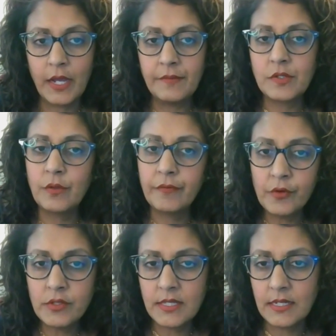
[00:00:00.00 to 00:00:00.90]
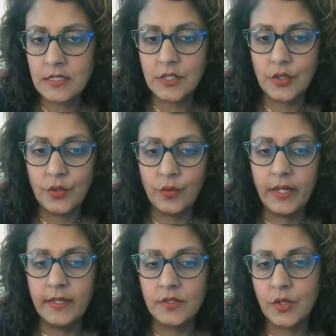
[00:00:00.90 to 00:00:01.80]
drives. So the first thing to do
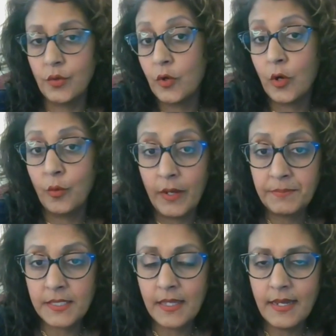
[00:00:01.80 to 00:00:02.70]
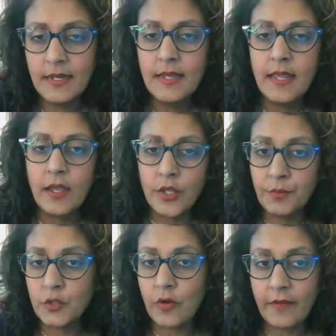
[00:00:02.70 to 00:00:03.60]
is go to our website,
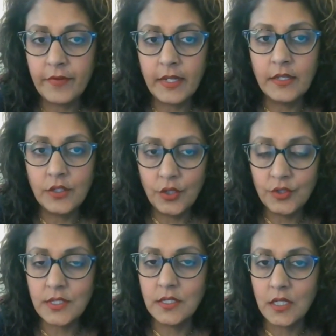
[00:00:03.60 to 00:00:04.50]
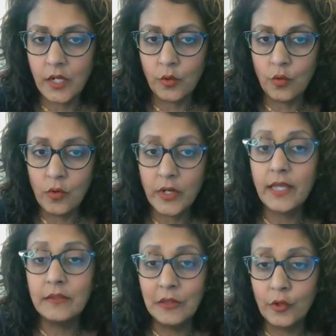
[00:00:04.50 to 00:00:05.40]
humantraffickinghouston.org,
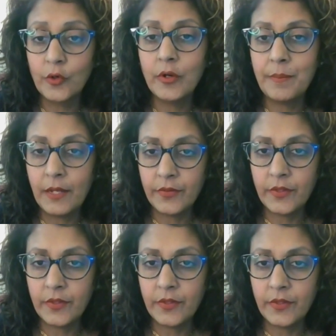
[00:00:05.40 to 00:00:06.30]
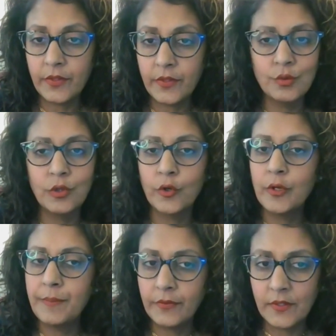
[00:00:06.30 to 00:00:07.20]
and learn about to learn
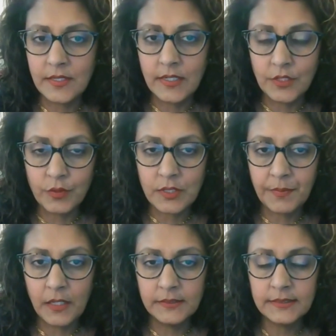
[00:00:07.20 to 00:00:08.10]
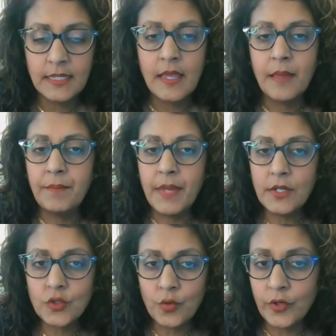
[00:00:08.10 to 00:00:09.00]
about the city's response. Make
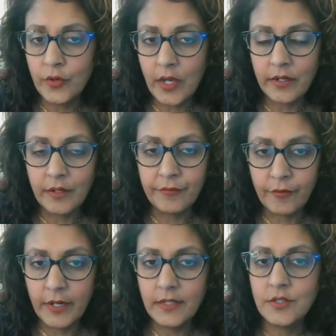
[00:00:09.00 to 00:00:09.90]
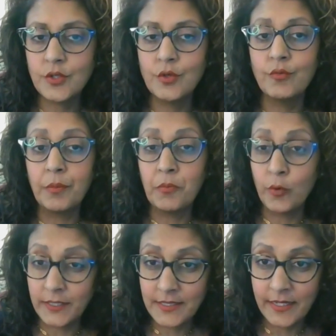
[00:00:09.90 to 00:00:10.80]
sure you're not afraid to
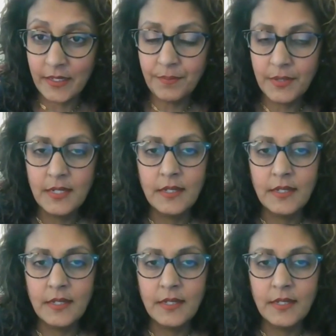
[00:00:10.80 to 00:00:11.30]
report a tip.